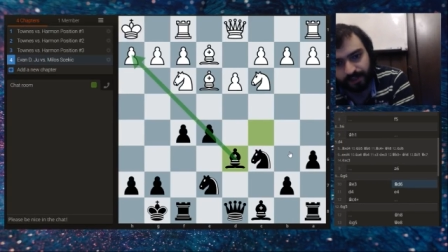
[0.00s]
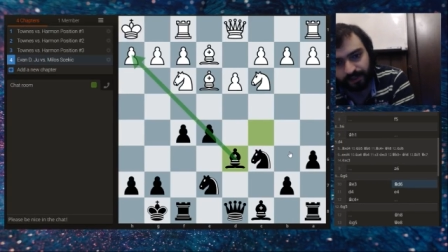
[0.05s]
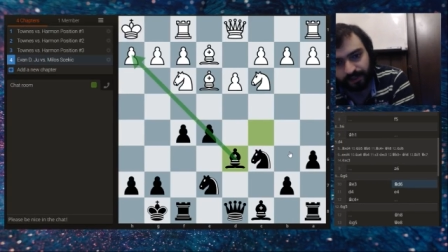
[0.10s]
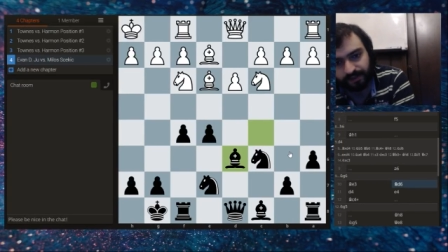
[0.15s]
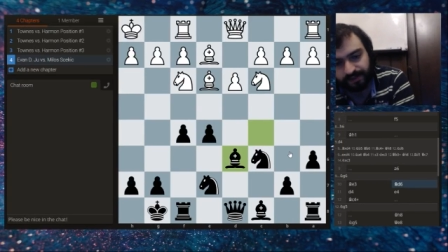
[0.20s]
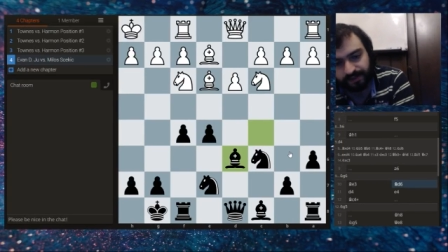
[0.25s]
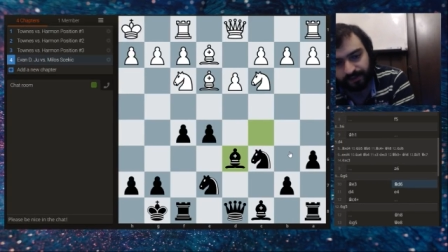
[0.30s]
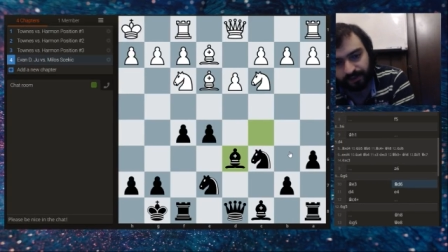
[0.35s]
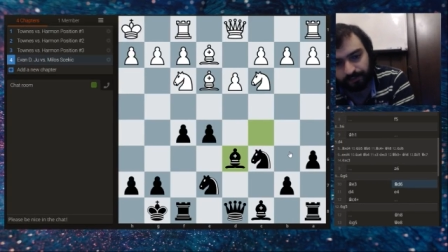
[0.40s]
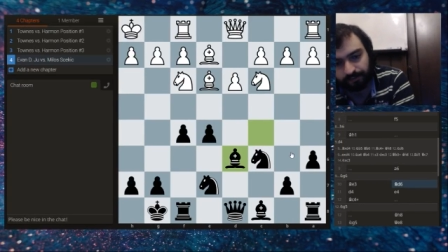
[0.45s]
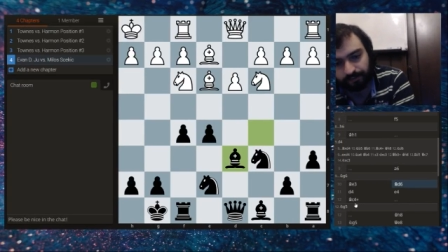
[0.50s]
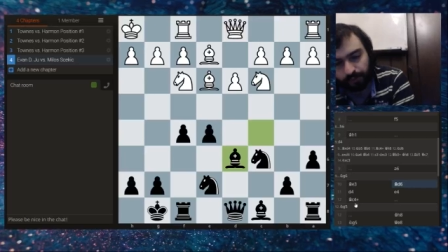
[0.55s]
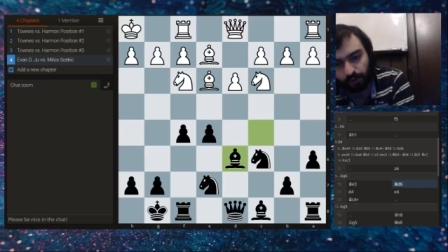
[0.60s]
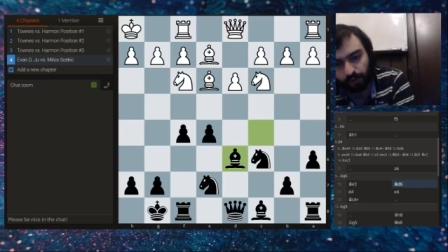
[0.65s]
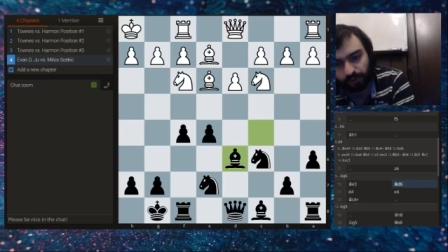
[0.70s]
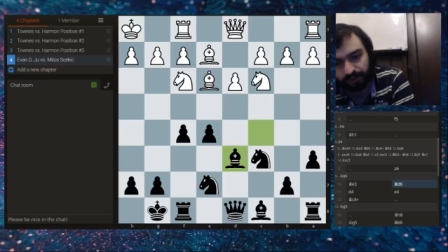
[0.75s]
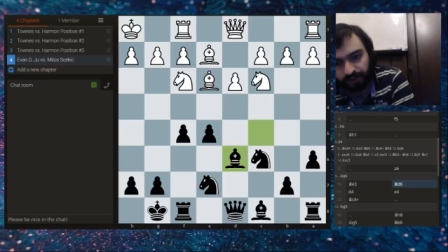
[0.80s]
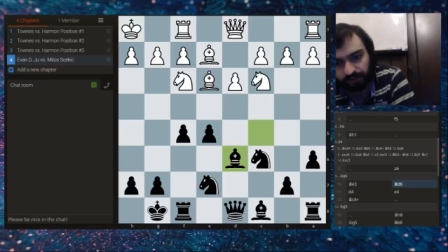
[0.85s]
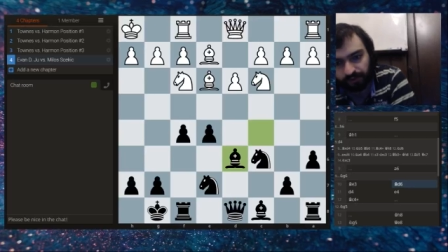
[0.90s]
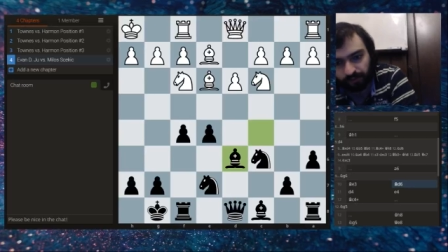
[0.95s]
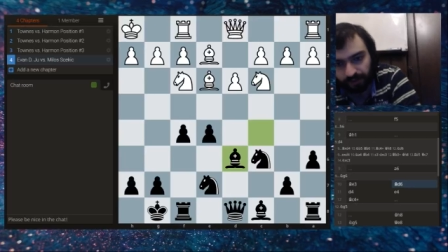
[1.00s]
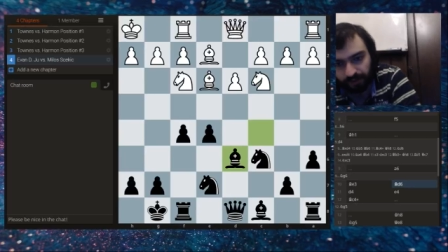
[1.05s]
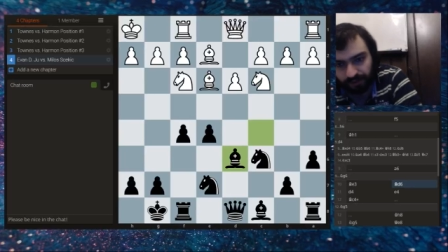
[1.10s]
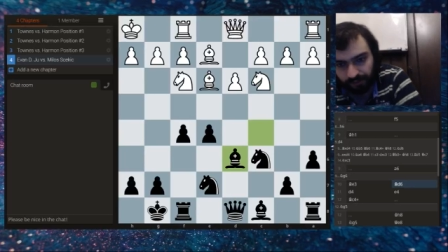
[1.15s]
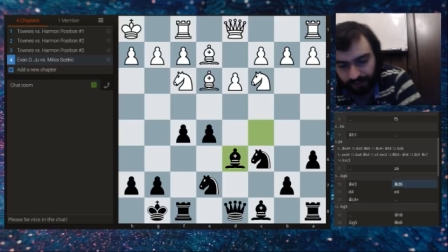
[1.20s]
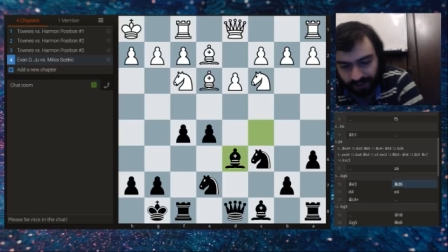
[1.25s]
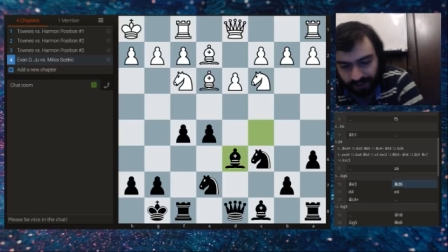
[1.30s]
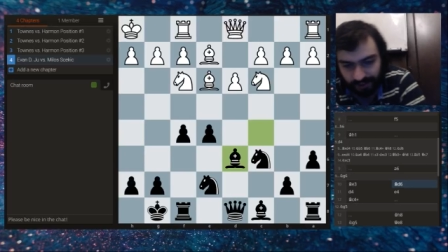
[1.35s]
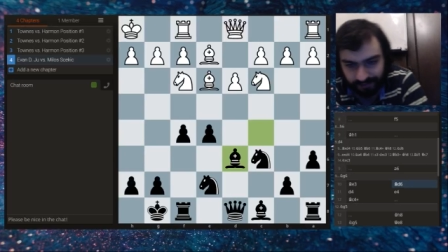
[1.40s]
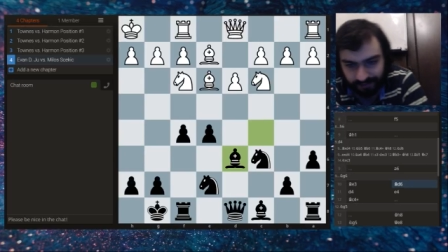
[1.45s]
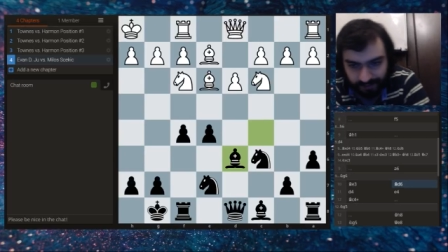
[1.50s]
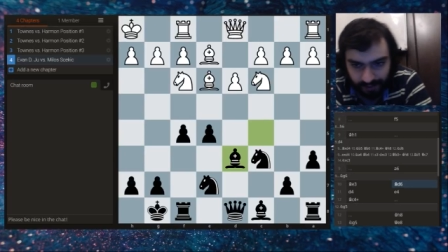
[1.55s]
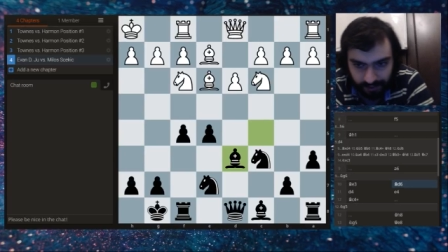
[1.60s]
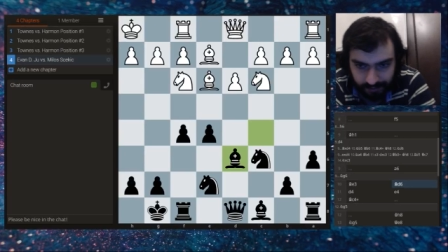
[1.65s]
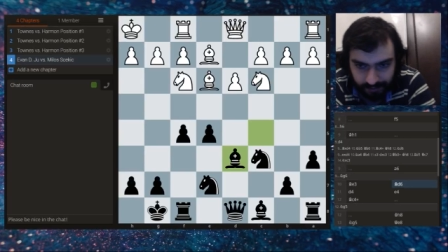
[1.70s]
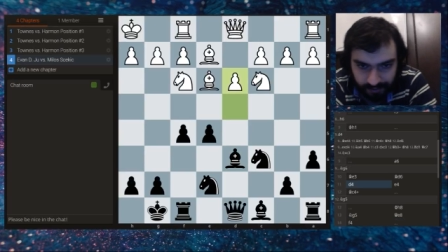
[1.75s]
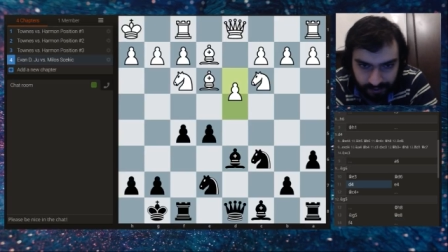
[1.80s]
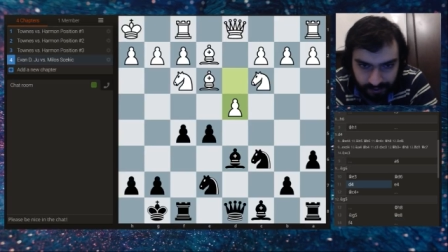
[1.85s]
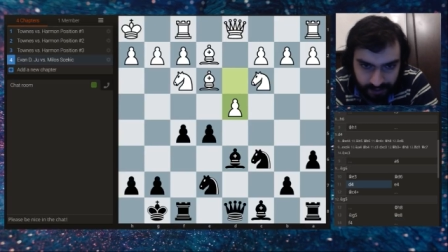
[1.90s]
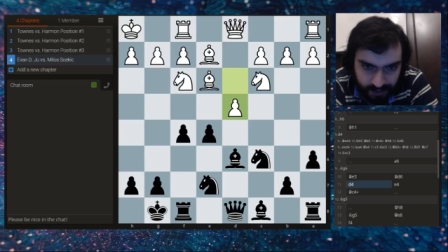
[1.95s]
It's the important one in the
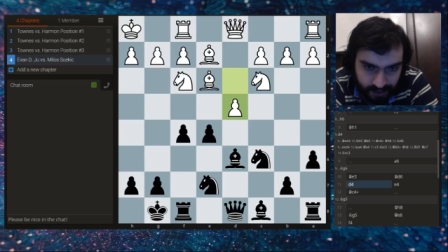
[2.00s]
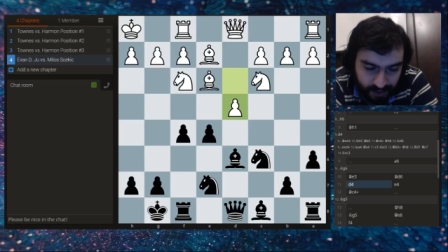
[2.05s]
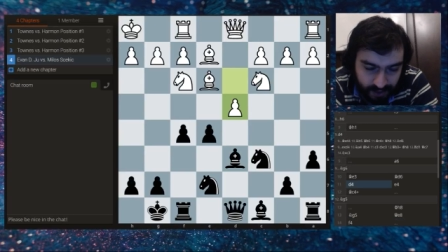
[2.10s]
attack.